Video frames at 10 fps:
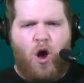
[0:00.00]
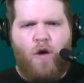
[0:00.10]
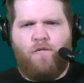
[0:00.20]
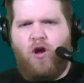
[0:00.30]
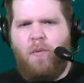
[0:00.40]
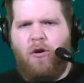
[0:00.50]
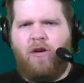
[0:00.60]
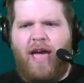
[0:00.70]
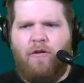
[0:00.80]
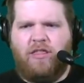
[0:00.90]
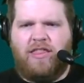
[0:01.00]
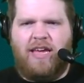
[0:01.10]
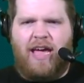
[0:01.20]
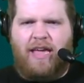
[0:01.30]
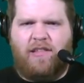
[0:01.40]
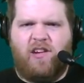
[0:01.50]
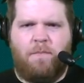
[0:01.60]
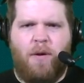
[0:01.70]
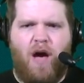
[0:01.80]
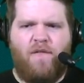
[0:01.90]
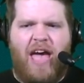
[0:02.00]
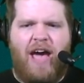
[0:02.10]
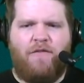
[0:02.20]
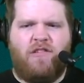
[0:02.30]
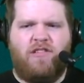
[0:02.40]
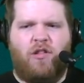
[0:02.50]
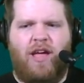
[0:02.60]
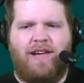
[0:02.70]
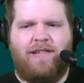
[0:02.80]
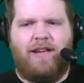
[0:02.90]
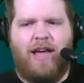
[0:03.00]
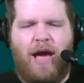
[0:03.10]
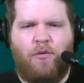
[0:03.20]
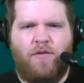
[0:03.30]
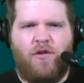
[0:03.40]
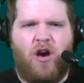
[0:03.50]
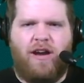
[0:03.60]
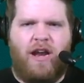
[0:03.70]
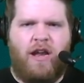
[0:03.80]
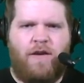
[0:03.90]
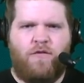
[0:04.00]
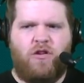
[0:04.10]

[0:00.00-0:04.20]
Overall, I'm okay with it. It's an above-average selection. I would have gone in a different